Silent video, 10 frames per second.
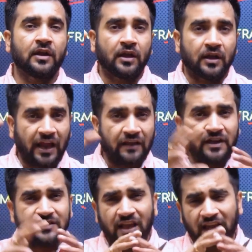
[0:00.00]

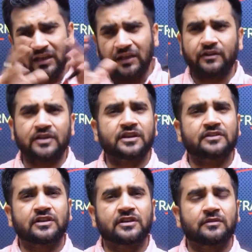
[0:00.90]
Likewise, any infrastructure
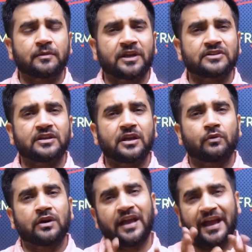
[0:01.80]
in the present day
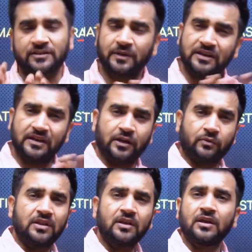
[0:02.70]
world has been linked
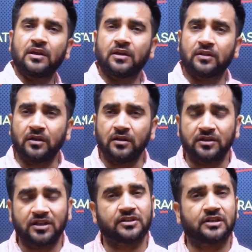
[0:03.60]
with the
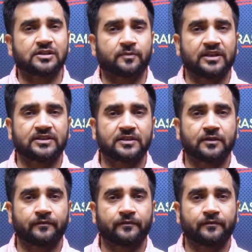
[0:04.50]
digital space.